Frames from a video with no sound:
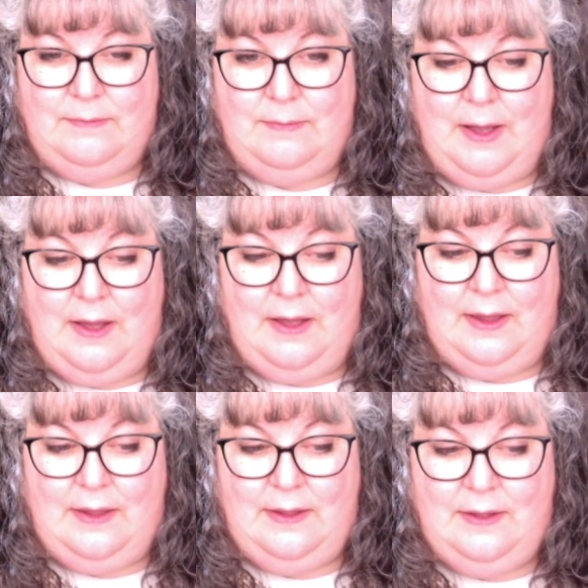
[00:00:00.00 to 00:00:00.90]

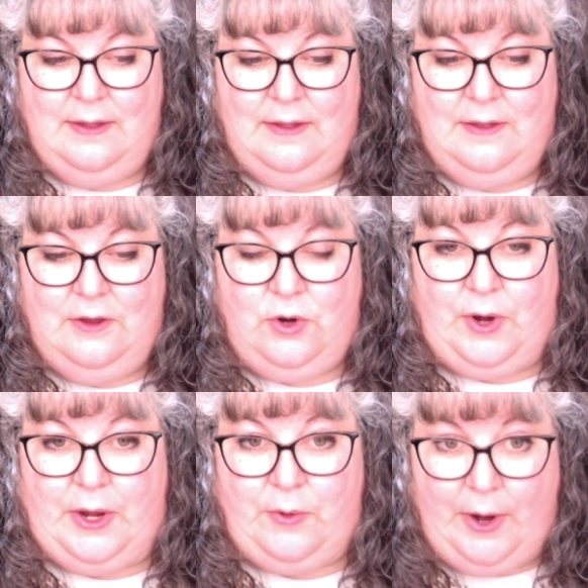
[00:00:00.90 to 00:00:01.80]
my
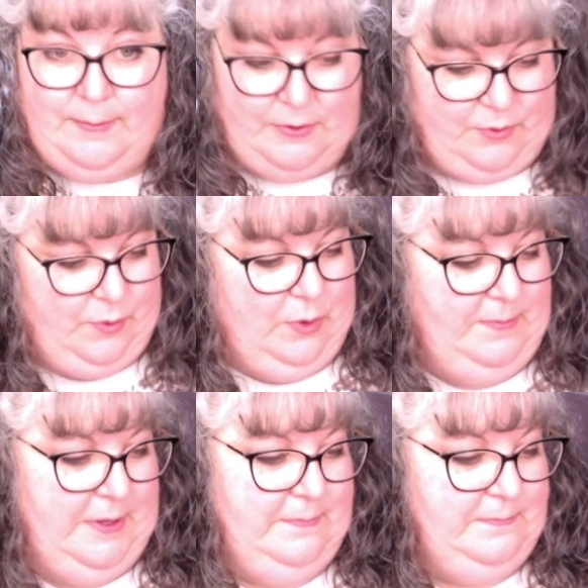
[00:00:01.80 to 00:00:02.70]
great-grandmother grew up
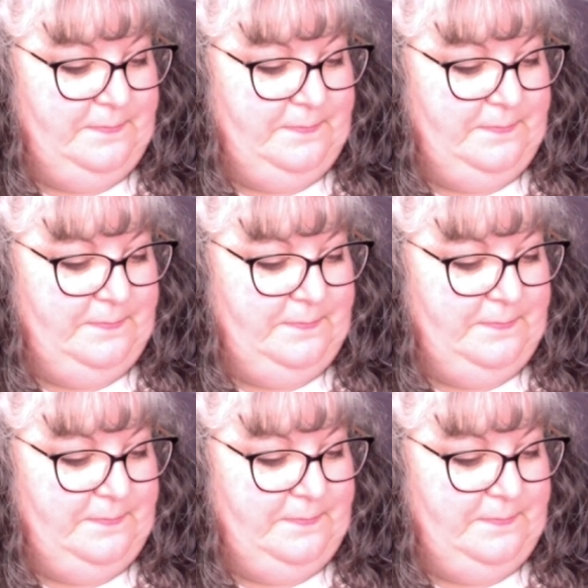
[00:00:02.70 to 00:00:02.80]
in.